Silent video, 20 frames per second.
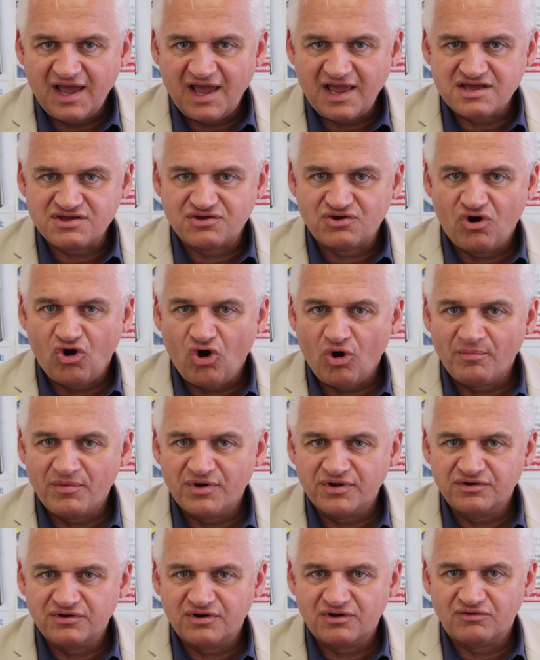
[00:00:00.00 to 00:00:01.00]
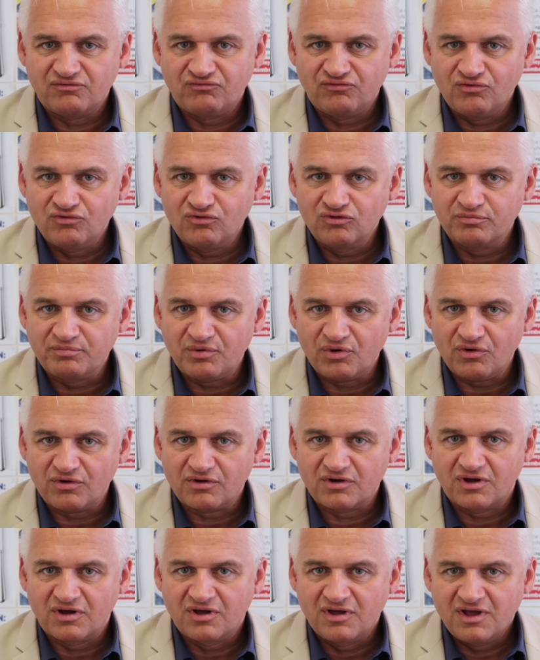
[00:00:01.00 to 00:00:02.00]
a common rule
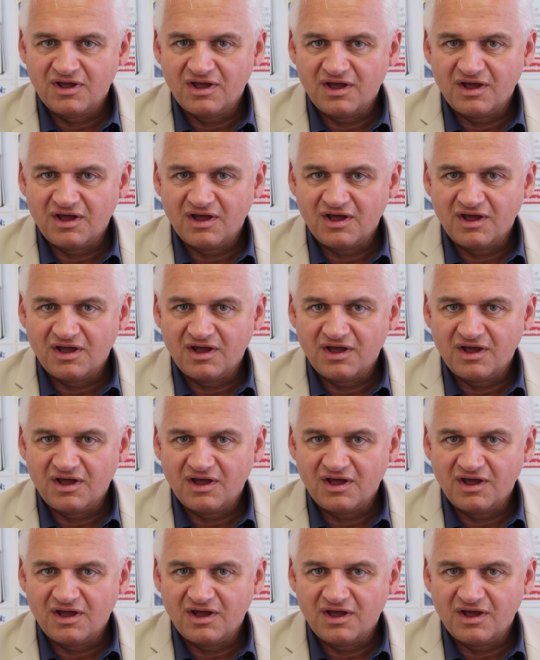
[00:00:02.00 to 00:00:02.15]
book.